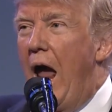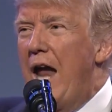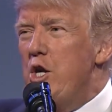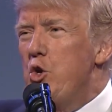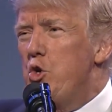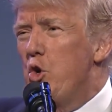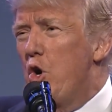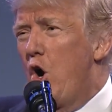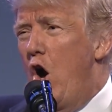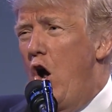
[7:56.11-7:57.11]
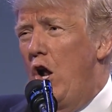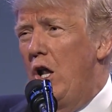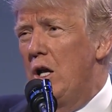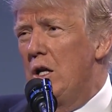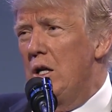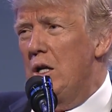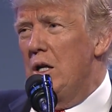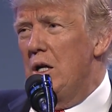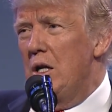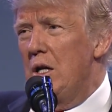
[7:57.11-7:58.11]
And you do it all,
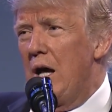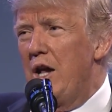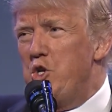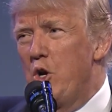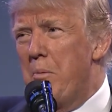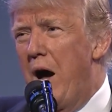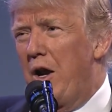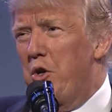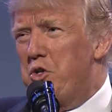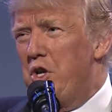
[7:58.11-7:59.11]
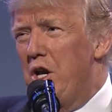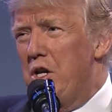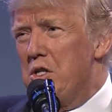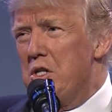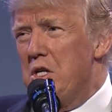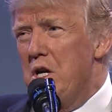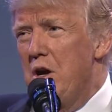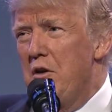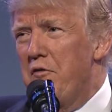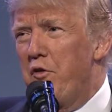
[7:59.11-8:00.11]
as your motto says,
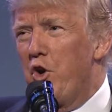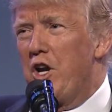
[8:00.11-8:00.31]
for